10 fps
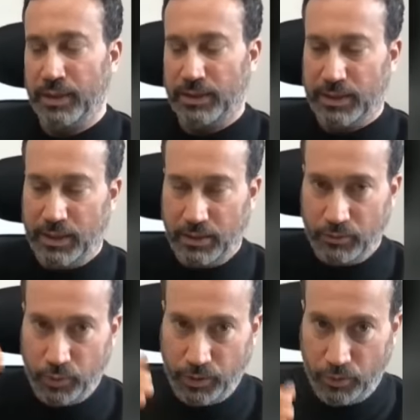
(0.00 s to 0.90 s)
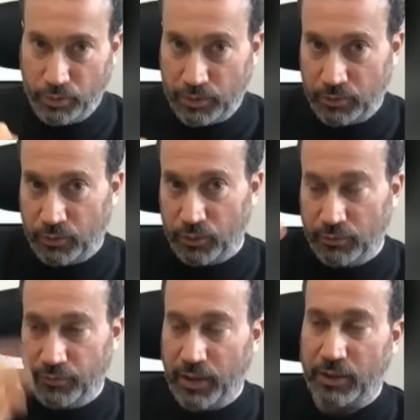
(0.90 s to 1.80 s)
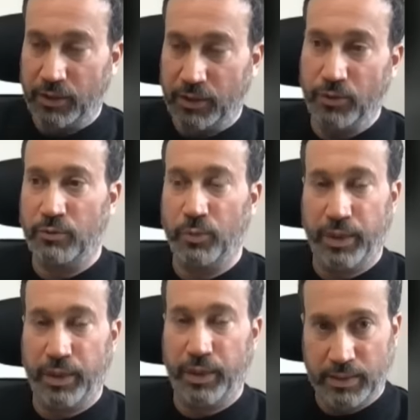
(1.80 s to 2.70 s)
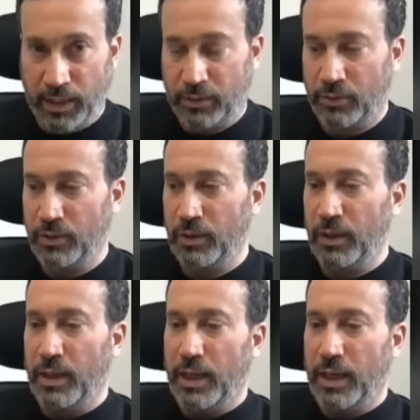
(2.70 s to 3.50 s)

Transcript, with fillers: Palestinians were ordered to evacuate, were attacked